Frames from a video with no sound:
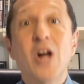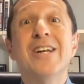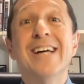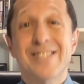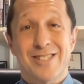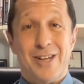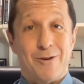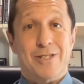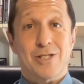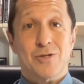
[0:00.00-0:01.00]

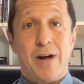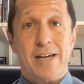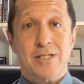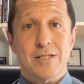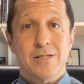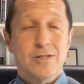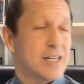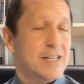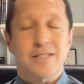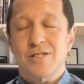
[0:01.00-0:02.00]
Unnecessary distraction. You're
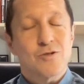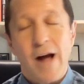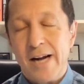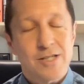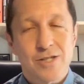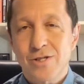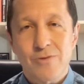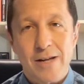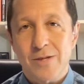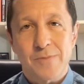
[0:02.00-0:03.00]
going to get distractions
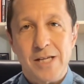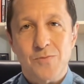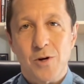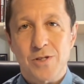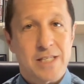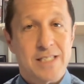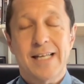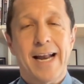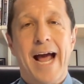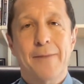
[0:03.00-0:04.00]
throughout the baseball
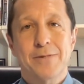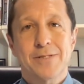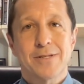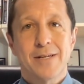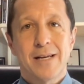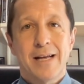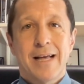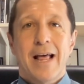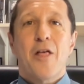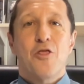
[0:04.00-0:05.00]
season. That happens.
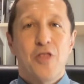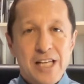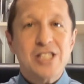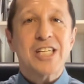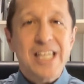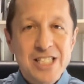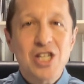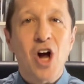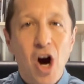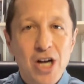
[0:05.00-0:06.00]
This
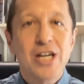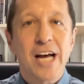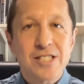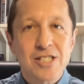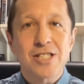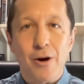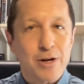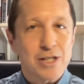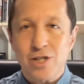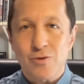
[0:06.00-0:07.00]
is an
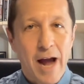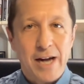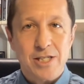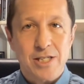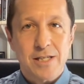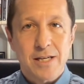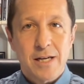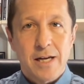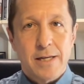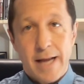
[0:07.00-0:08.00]
unnecessary distraction.
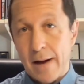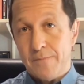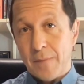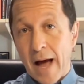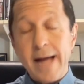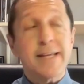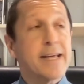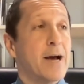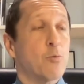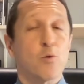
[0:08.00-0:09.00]
Now, I
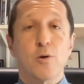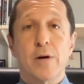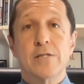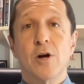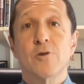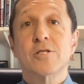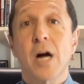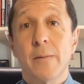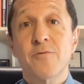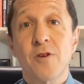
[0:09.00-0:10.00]
get where Rendon's
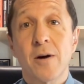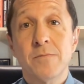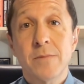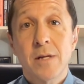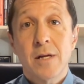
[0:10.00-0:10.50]
coming from.